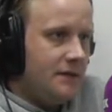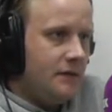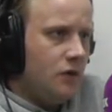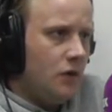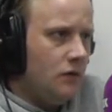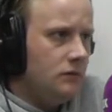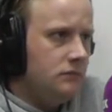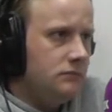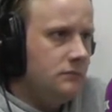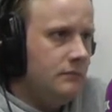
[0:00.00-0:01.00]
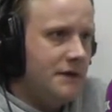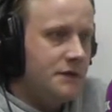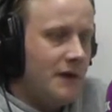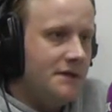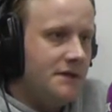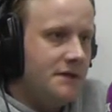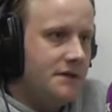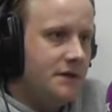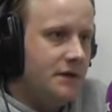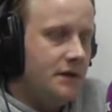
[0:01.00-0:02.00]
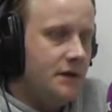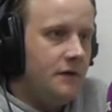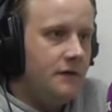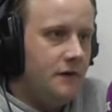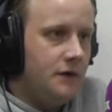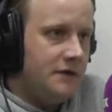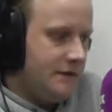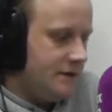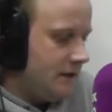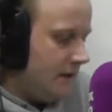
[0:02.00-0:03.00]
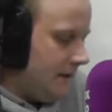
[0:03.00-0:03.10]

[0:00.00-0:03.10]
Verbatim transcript: and they're all mid twenties to early thirties.